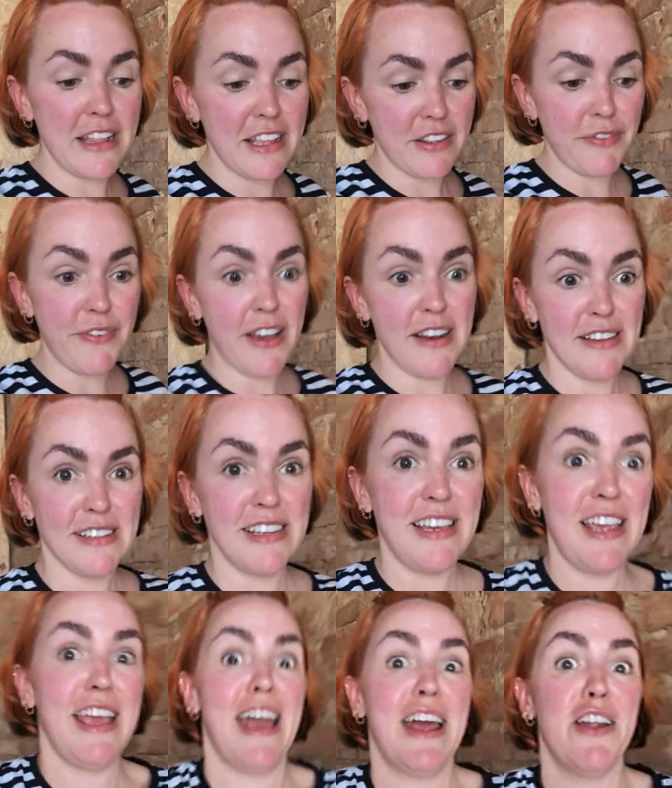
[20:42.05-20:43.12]
there's a
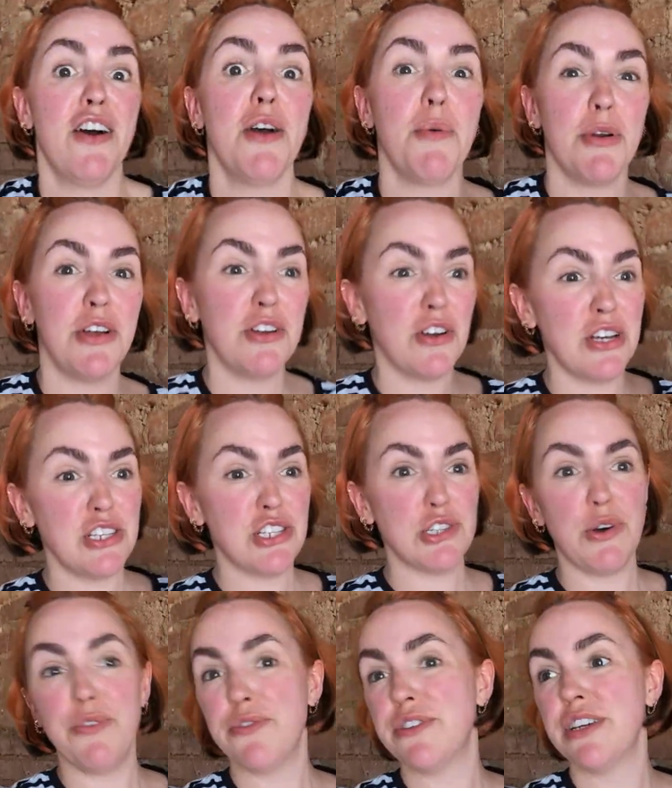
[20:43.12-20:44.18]
fantasy, and I want a nice
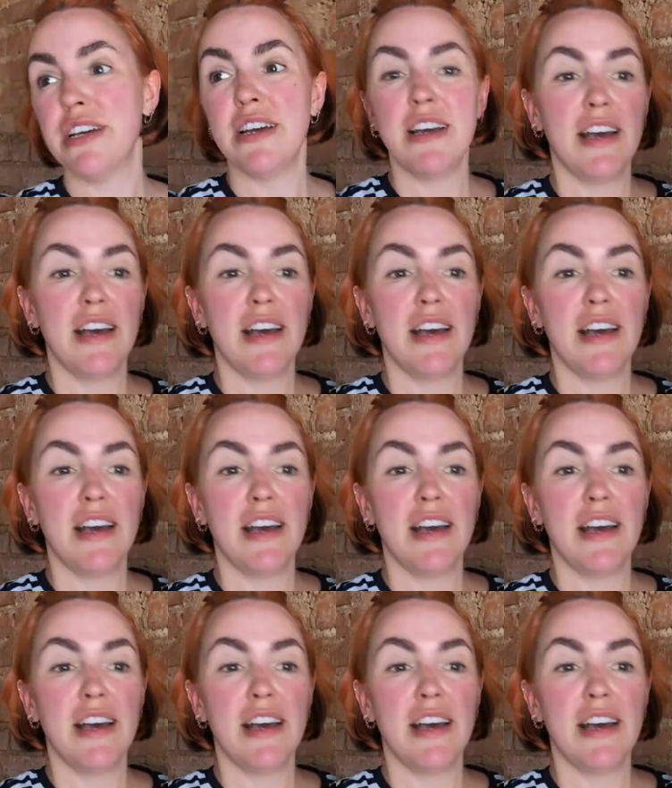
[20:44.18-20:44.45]
soft